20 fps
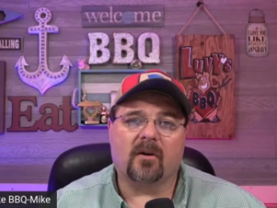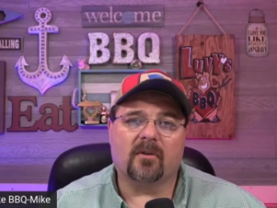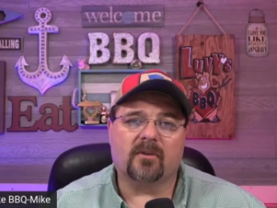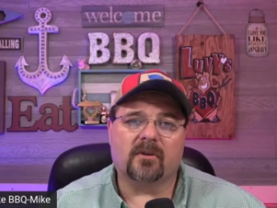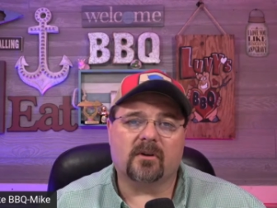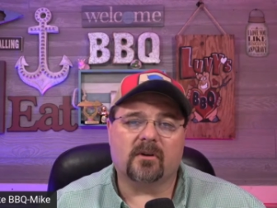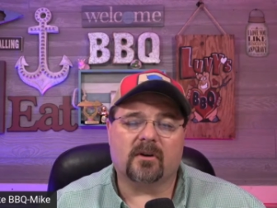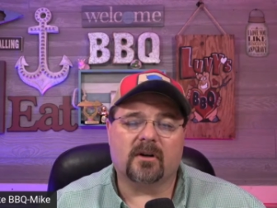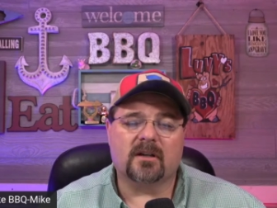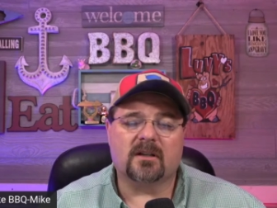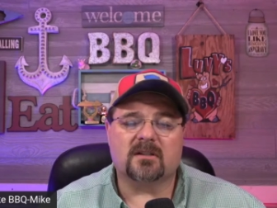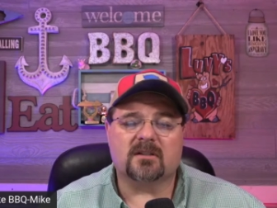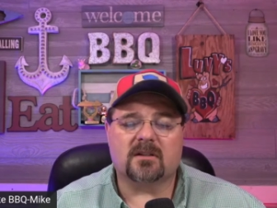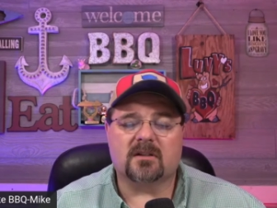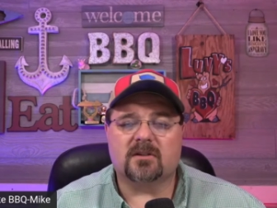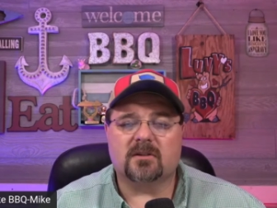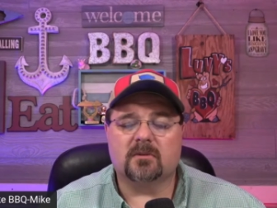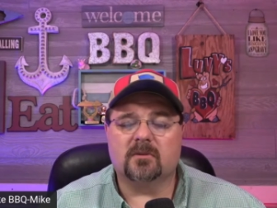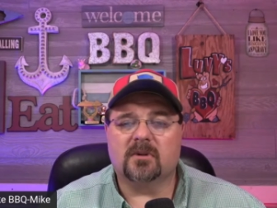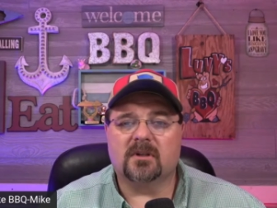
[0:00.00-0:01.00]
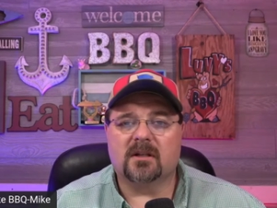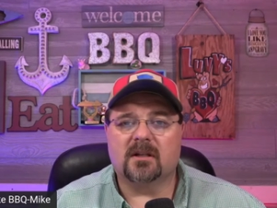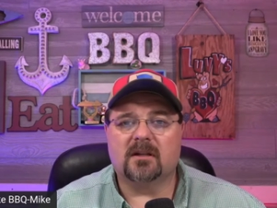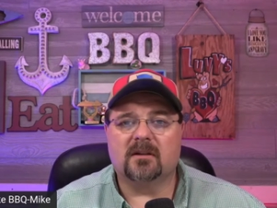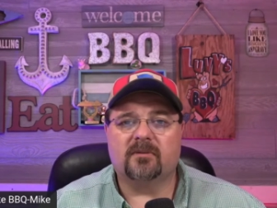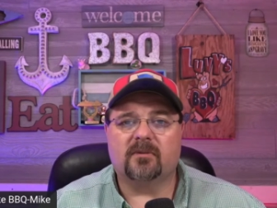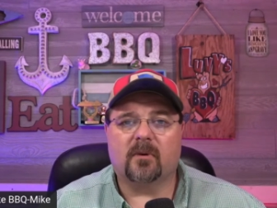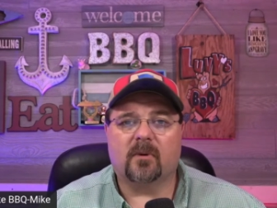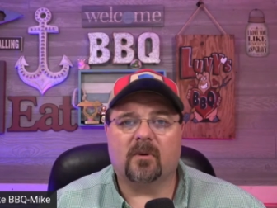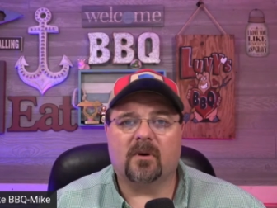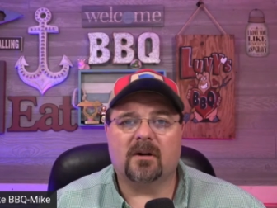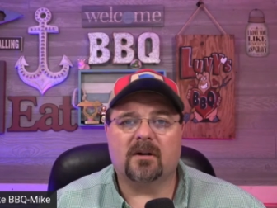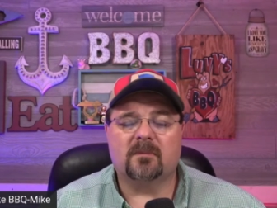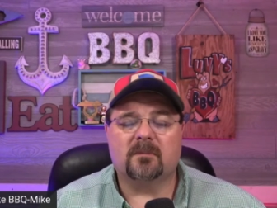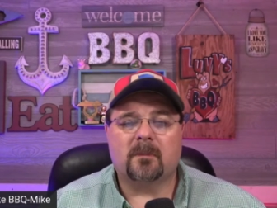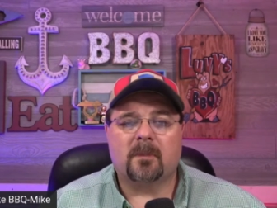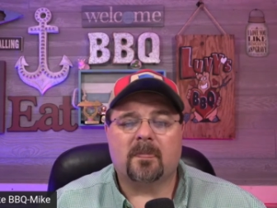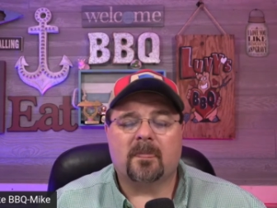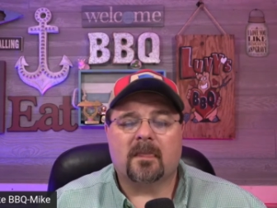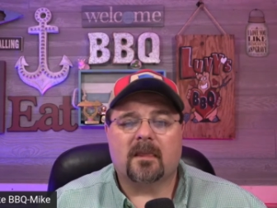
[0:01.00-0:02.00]
the ingredients that you would need for it.
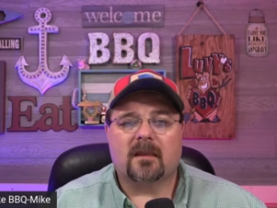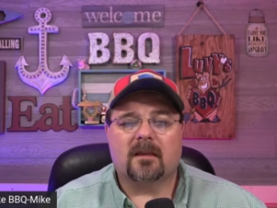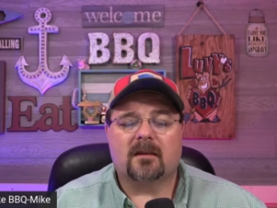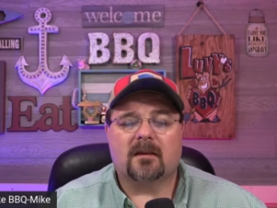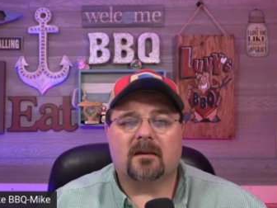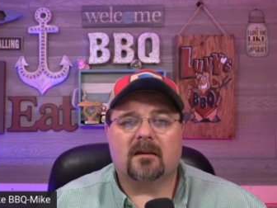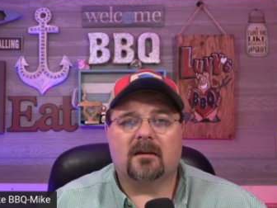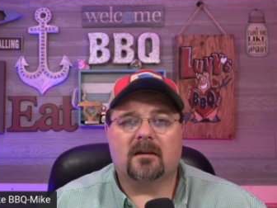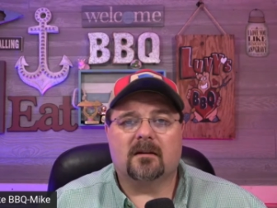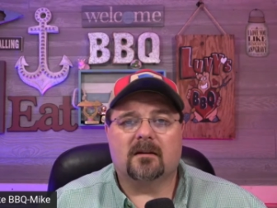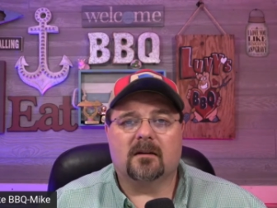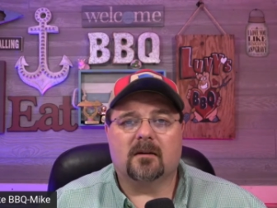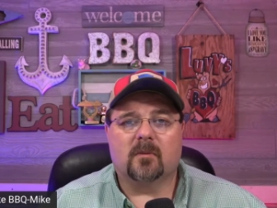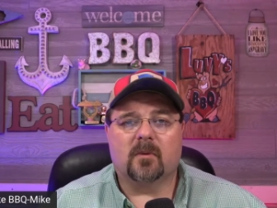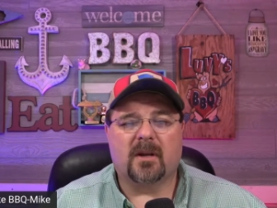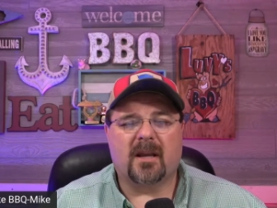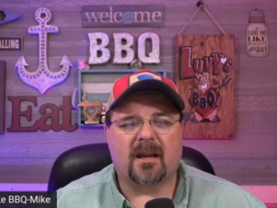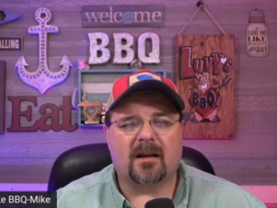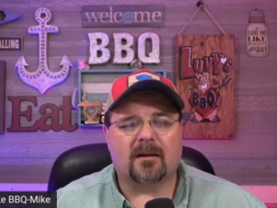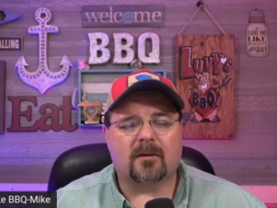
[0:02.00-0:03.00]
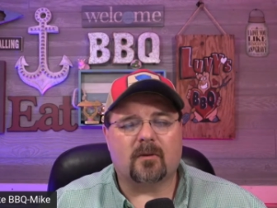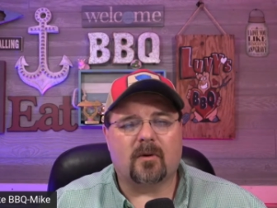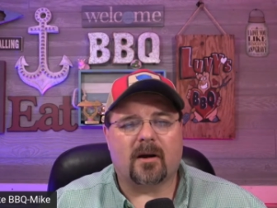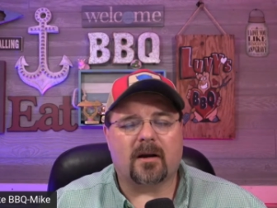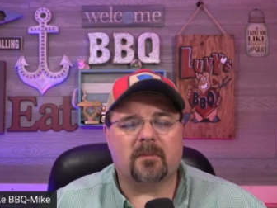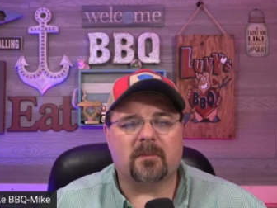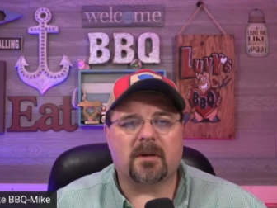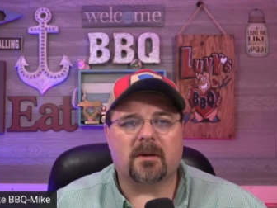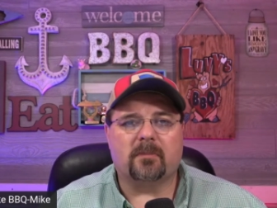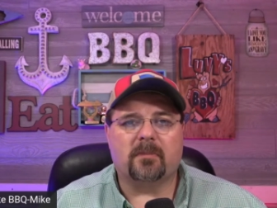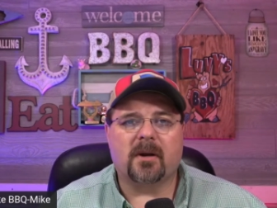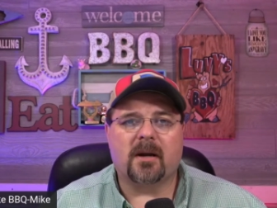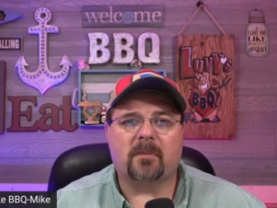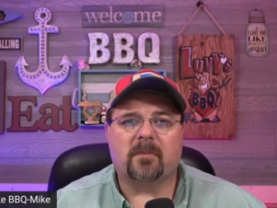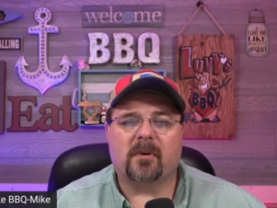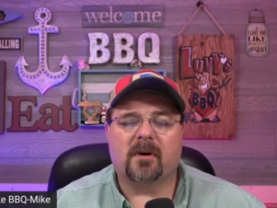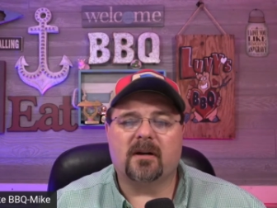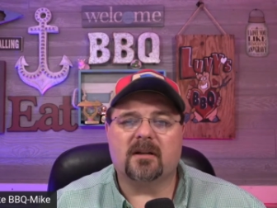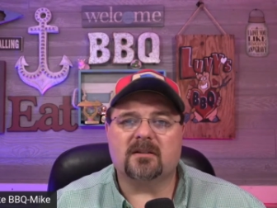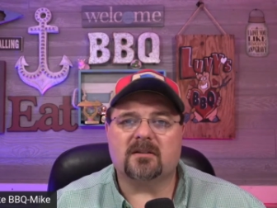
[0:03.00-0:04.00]
And we added quite a bit of
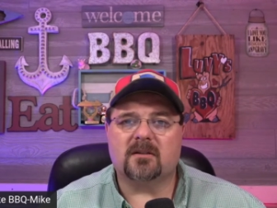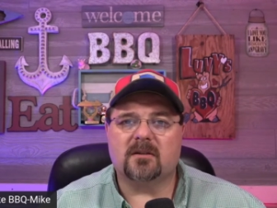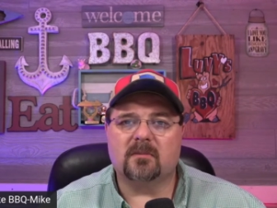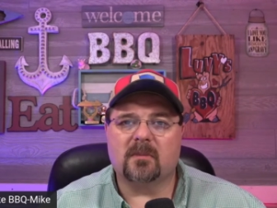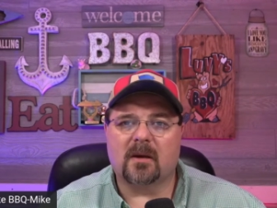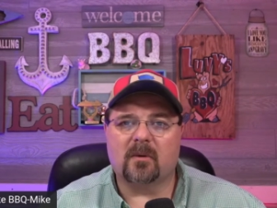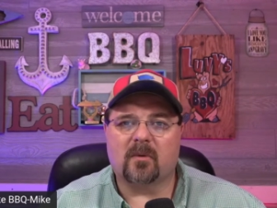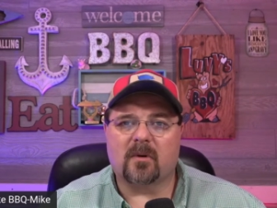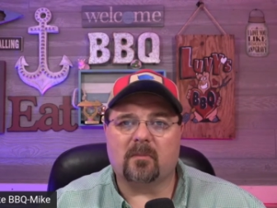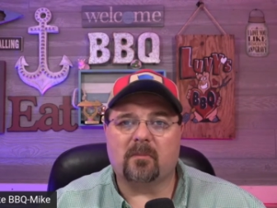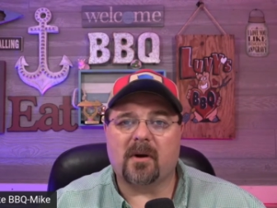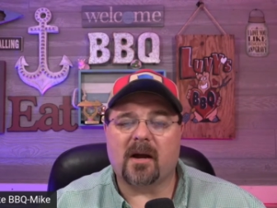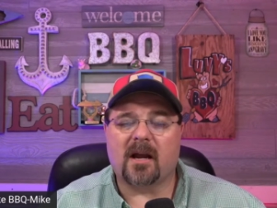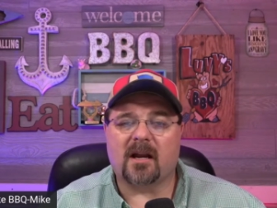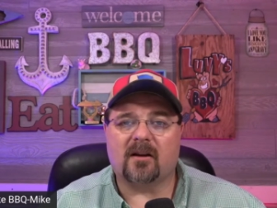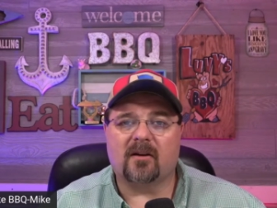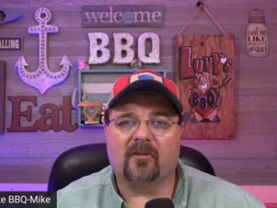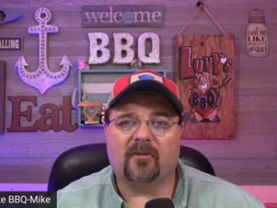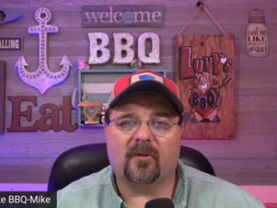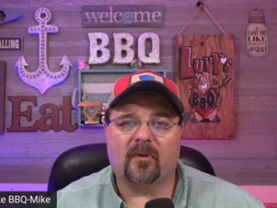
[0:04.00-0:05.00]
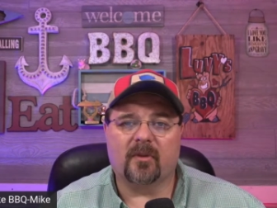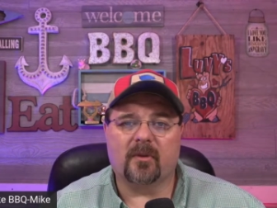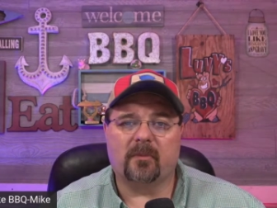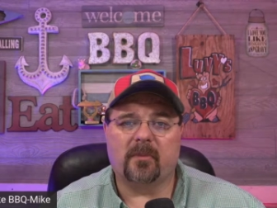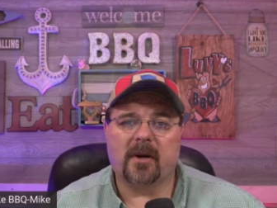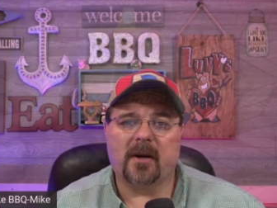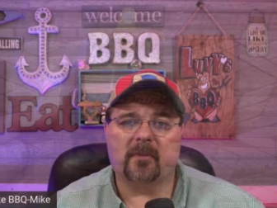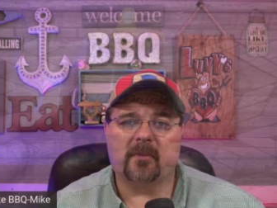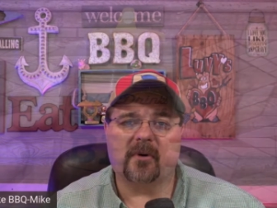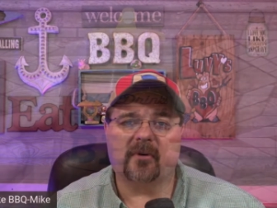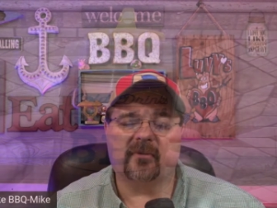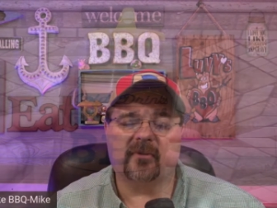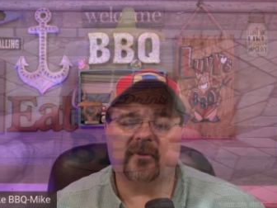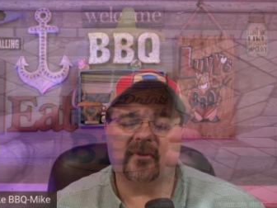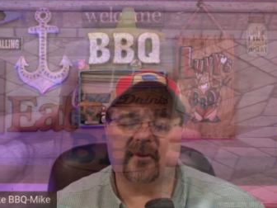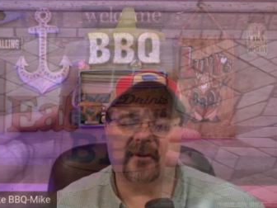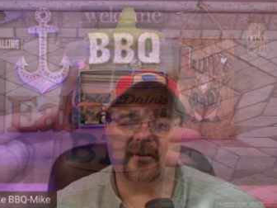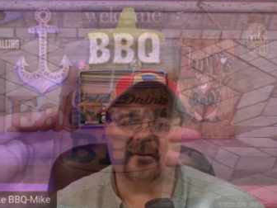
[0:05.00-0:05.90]
pepper in it, so you may want to back off on the pepper if you think